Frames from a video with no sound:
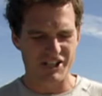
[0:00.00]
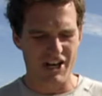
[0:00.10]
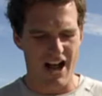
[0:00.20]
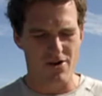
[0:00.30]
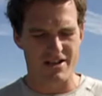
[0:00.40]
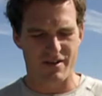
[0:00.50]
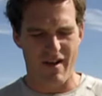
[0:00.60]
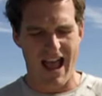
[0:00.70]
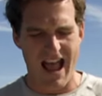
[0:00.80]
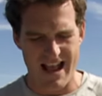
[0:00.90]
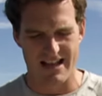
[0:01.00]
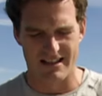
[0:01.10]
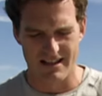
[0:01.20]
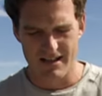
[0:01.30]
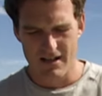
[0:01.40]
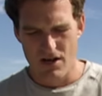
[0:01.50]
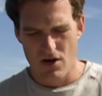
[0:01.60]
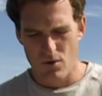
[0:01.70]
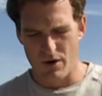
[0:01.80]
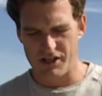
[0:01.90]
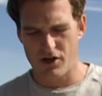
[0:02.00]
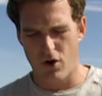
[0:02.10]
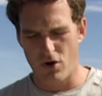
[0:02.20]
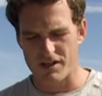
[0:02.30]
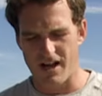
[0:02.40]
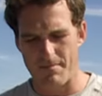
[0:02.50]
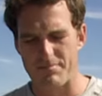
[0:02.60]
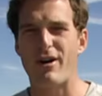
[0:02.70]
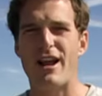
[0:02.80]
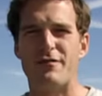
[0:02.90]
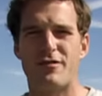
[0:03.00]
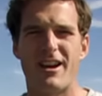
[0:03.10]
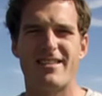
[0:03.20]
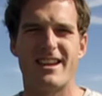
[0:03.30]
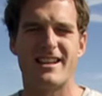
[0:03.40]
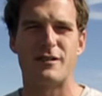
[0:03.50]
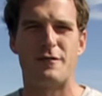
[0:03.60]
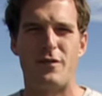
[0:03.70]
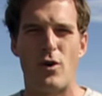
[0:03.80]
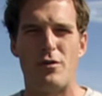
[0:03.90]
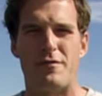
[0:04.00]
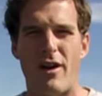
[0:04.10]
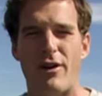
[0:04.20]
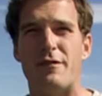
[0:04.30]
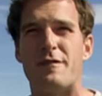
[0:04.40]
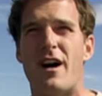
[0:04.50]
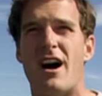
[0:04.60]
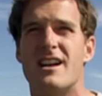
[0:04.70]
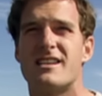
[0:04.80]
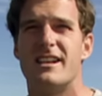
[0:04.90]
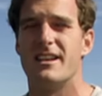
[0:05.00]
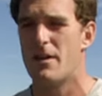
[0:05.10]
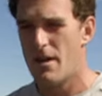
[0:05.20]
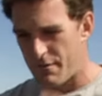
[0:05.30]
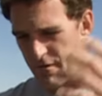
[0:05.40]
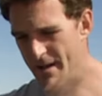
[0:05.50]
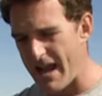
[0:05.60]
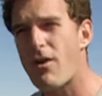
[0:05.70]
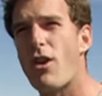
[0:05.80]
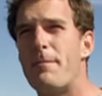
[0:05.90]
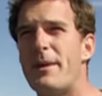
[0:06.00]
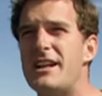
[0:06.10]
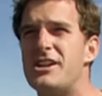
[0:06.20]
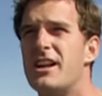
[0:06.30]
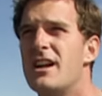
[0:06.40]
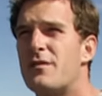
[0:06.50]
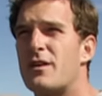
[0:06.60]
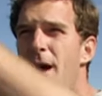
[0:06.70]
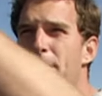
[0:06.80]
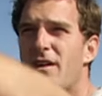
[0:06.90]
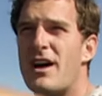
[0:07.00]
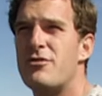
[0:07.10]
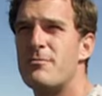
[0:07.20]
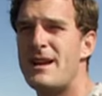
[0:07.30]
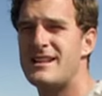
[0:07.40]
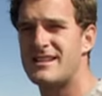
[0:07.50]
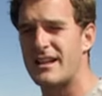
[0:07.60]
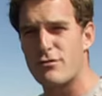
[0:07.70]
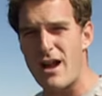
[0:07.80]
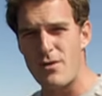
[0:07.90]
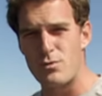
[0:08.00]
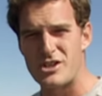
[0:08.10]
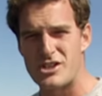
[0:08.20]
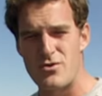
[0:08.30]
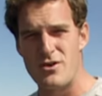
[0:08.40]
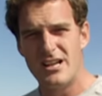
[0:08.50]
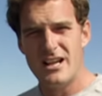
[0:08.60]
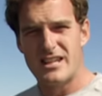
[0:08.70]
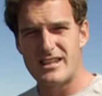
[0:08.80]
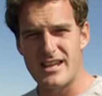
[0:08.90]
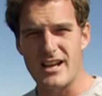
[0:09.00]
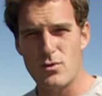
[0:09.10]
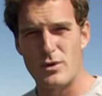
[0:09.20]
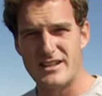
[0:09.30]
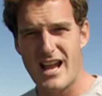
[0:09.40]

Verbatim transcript: showers of hail, which caused our brave grenadiers to fall very fast. And from here on the beach, for a couple of hundred metres, the ground was soon thick with